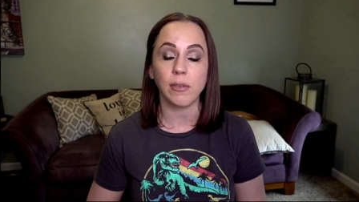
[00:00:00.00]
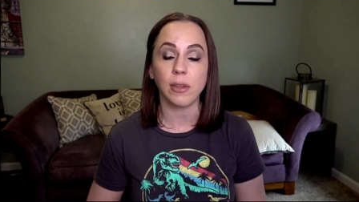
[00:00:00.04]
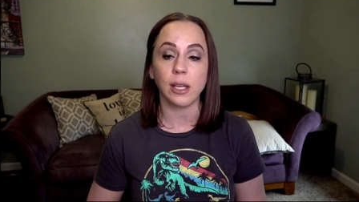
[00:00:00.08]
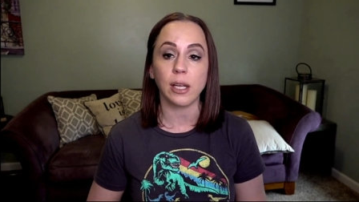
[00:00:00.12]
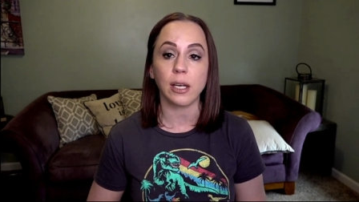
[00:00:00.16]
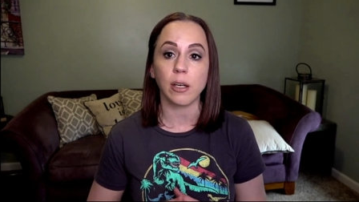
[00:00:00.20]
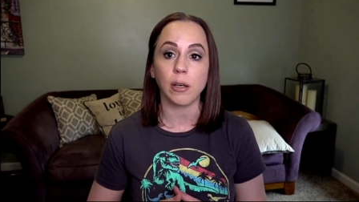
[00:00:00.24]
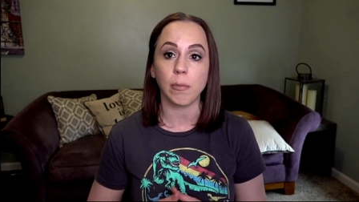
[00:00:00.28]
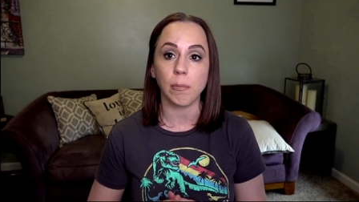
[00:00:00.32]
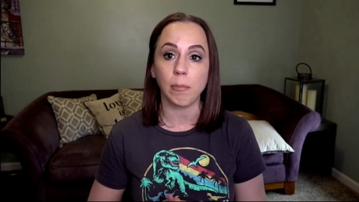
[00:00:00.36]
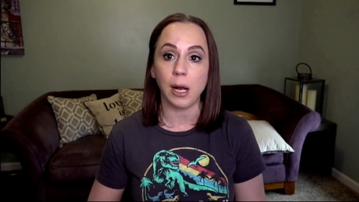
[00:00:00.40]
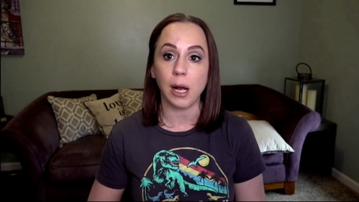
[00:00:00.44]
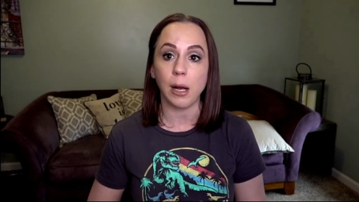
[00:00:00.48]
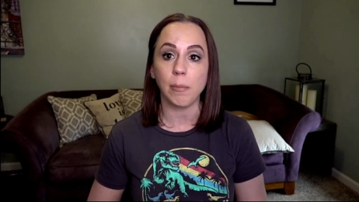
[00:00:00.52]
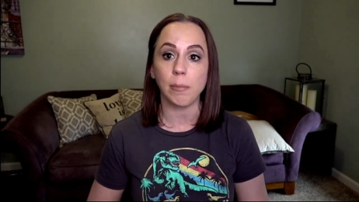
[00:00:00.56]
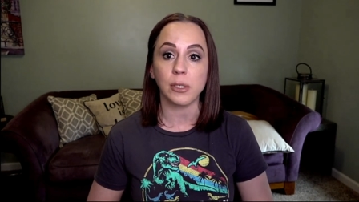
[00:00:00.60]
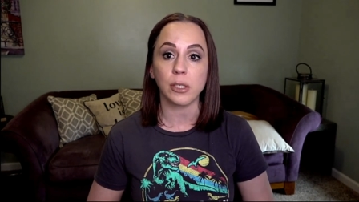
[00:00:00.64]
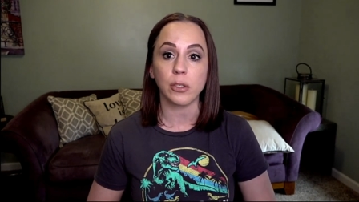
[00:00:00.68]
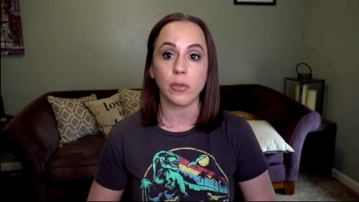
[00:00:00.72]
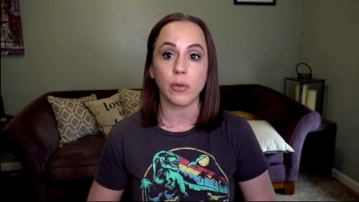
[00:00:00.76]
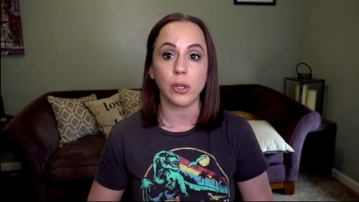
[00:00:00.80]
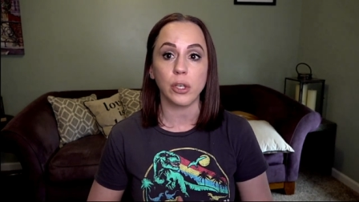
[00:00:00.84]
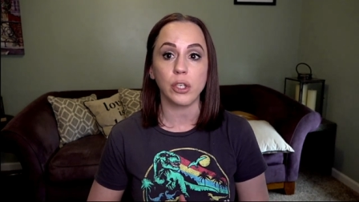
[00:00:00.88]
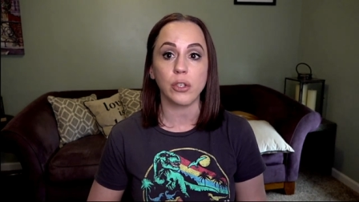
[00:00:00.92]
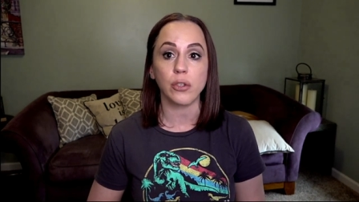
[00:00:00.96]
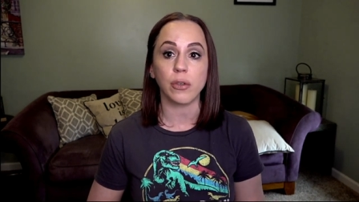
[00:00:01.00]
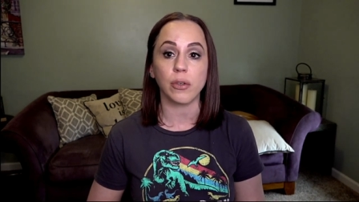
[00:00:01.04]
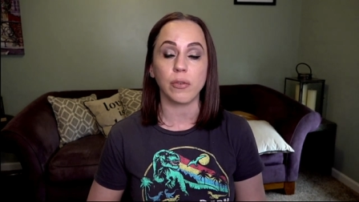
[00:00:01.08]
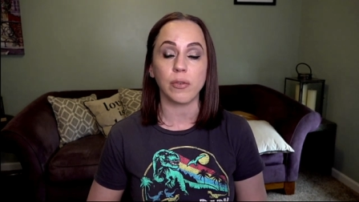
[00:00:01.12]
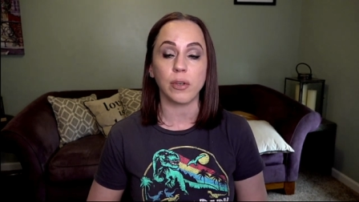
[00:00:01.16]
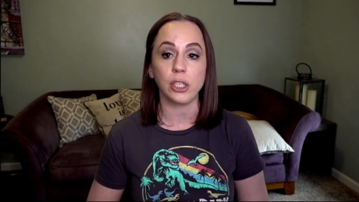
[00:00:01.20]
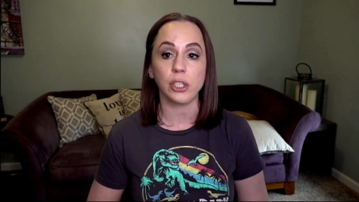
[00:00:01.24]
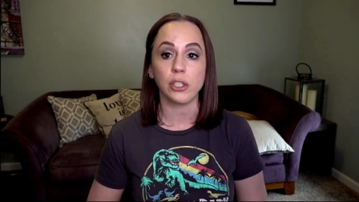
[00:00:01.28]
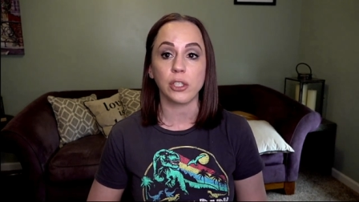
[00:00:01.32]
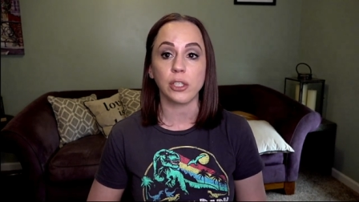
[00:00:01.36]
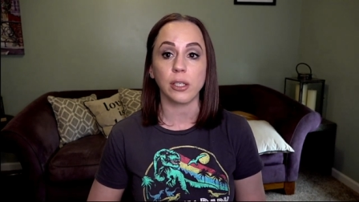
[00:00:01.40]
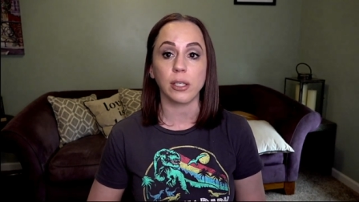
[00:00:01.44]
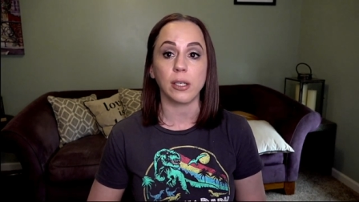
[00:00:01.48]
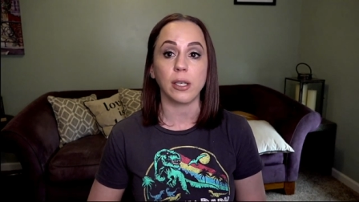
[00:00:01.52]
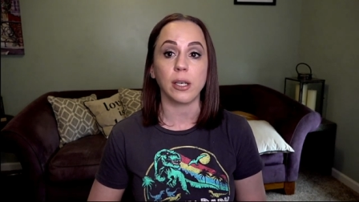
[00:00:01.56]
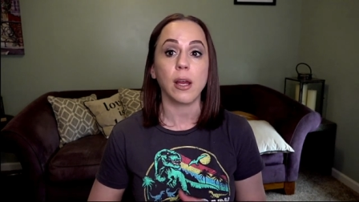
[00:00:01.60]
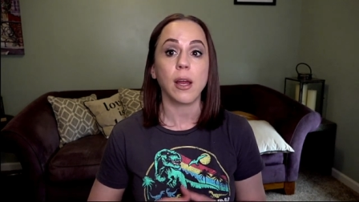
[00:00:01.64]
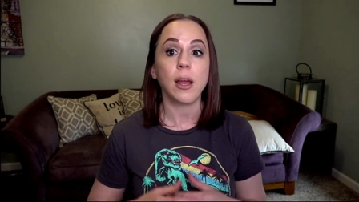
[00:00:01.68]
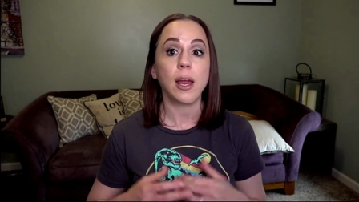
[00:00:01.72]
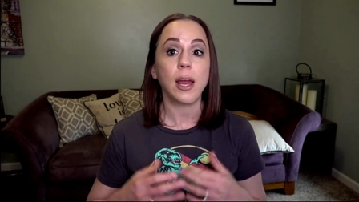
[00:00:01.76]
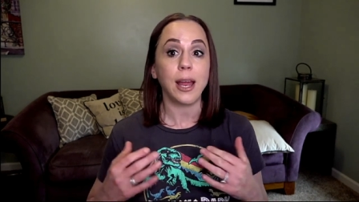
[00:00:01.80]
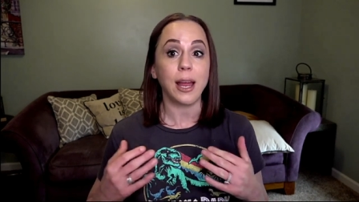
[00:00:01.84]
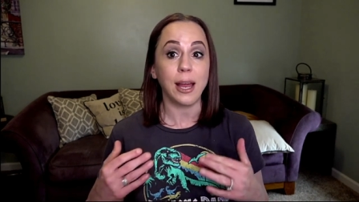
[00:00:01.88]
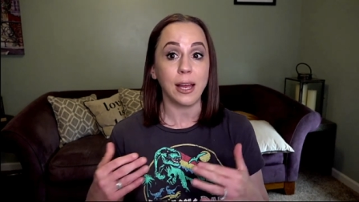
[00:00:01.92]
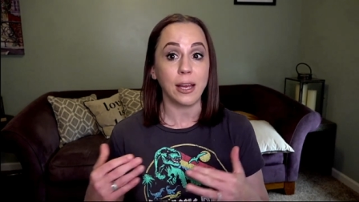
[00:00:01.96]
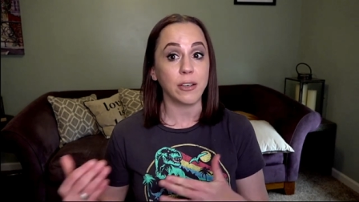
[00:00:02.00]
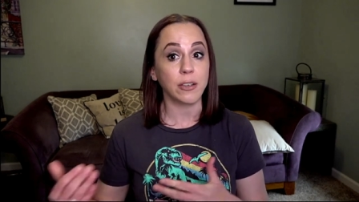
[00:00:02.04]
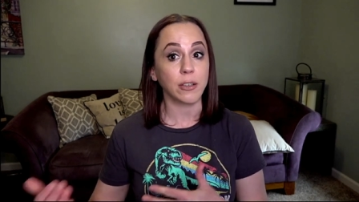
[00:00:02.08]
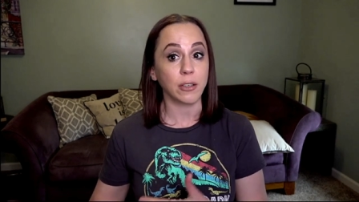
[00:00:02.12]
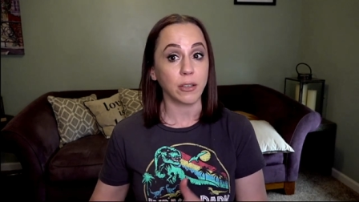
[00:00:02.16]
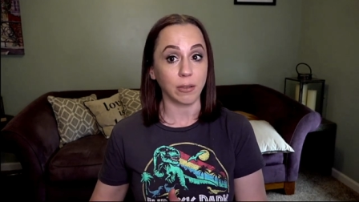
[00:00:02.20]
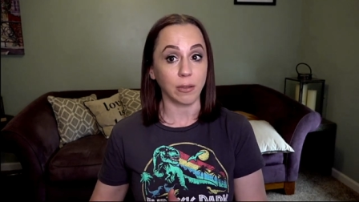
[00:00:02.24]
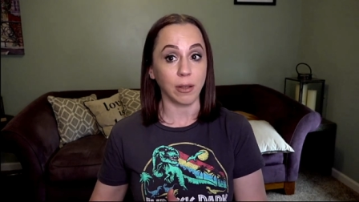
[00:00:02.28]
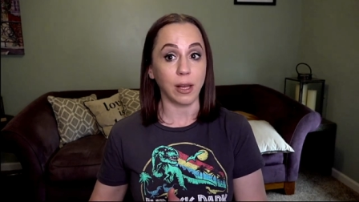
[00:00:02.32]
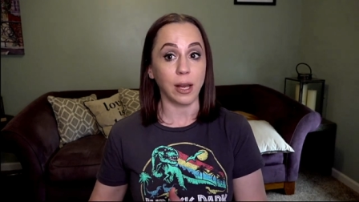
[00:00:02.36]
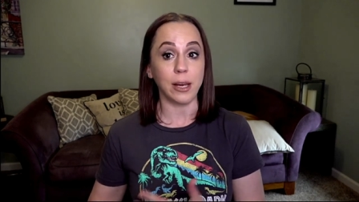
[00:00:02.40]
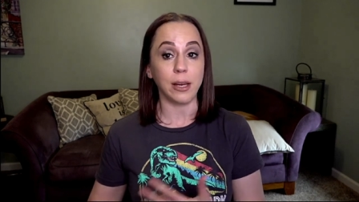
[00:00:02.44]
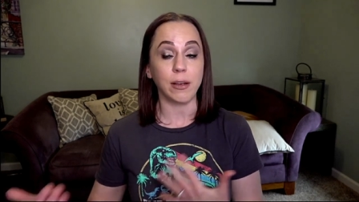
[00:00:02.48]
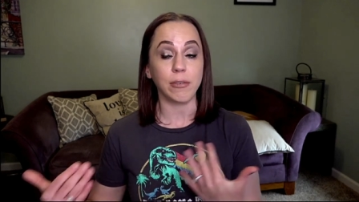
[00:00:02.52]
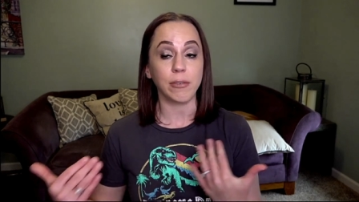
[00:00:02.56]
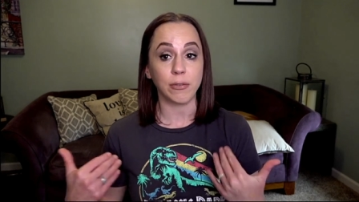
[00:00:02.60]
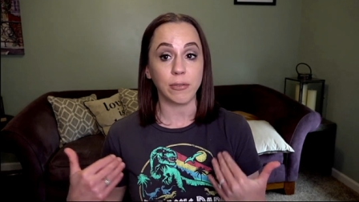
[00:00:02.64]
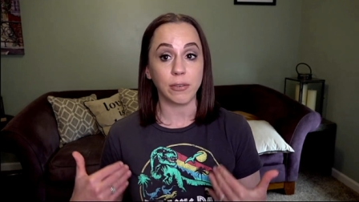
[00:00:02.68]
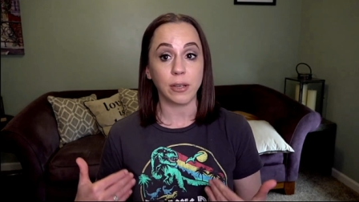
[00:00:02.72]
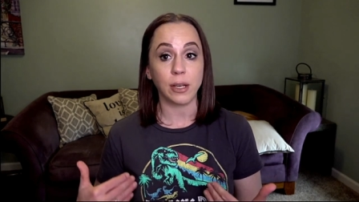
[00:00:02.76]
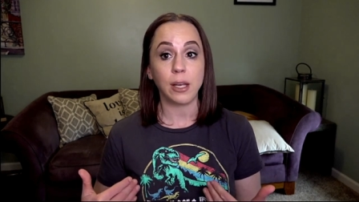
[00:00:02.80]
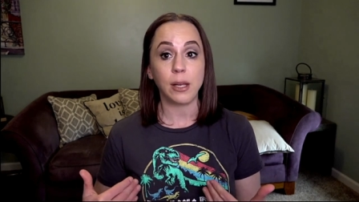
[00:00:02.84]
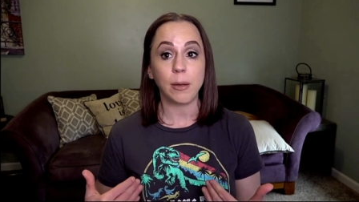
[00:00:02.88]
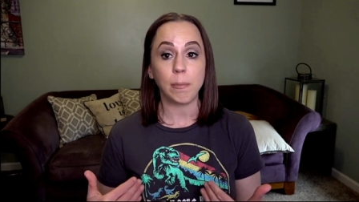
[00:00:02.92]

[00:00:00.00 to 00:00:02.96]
that her mom is going to eventually end her life,